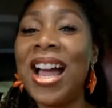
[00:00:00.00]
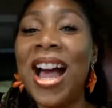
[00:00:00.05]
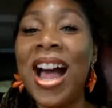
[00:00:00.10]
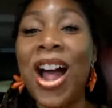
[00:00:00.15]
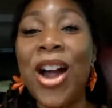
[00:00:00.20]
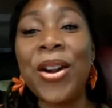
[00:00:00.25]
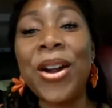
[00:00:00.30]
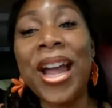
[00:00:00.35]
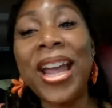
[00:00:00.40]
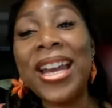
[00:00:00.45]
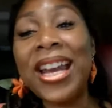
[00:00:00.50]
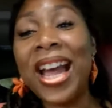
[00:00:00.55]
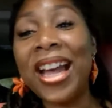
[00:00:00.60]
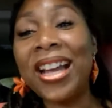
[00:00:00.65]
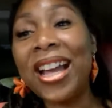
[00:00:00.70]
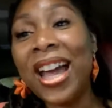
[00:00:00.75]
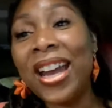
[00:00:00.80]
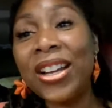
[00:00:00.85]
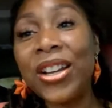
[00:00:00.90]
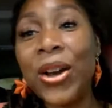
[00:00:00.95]
All right, I
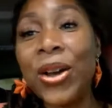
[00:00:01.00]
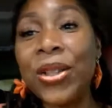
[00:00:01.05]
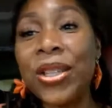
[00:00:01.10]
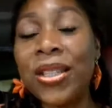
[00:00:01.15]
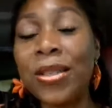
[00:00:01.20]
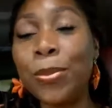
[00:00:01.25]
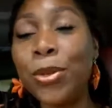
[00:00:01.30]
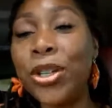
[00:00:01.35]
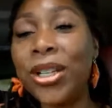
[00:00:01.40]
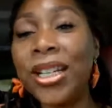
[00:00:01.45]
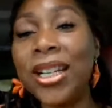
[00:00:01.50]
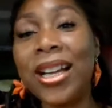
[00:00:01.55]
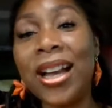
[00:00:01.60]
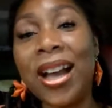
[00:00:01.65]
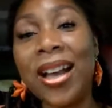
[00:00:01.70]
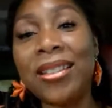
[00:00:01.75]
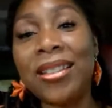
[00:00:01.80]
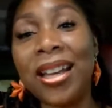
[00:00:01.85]
gotta go this morning, guys.